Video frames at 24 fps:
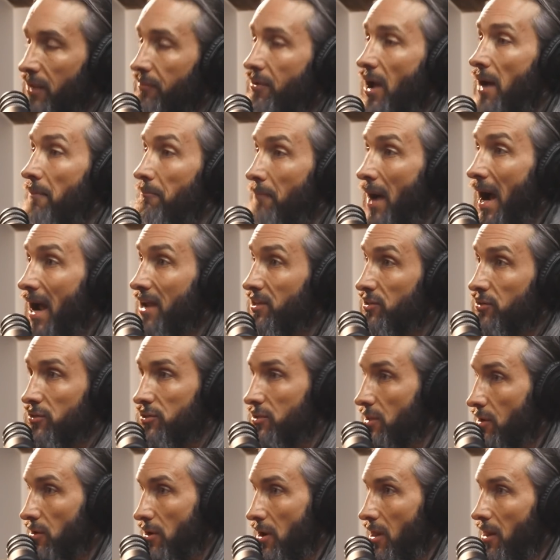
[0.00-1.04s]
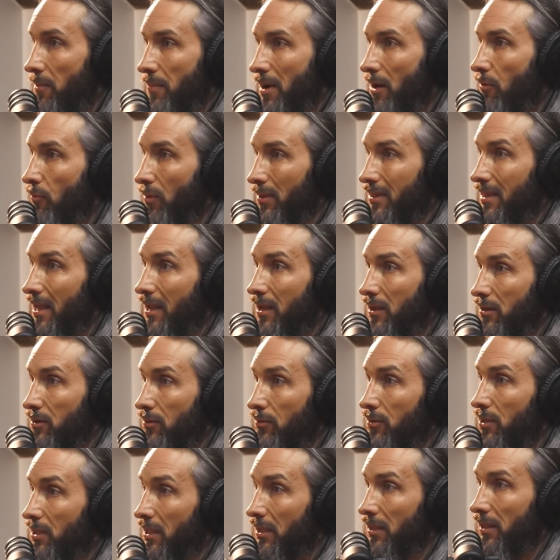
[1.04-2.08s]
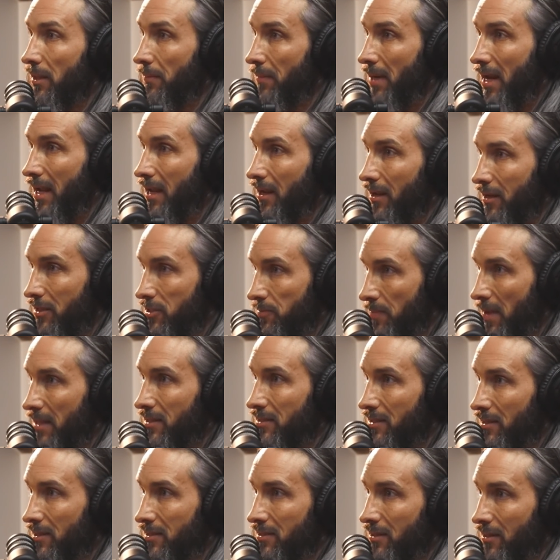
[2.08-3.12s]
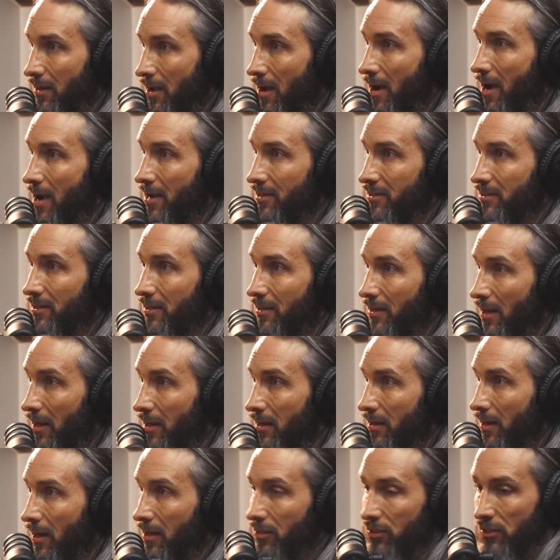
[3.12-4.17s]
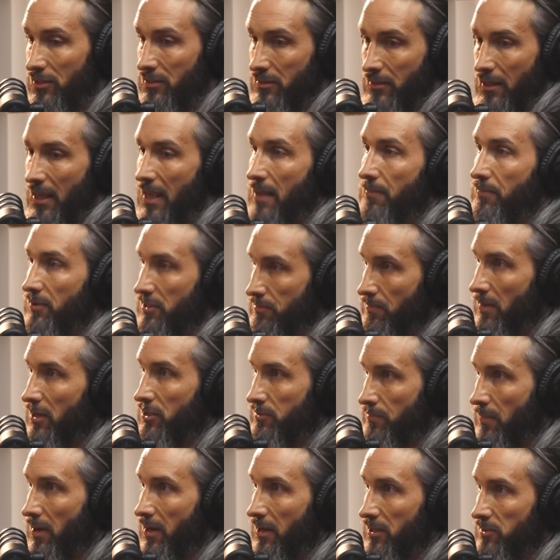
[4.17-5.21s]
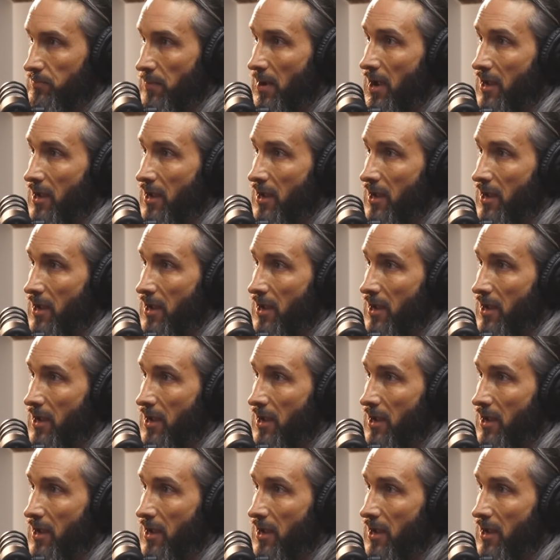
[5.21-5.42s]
You've got misers that are all about what they could do to eliminate expenses and costs and, and, and just keep as much money as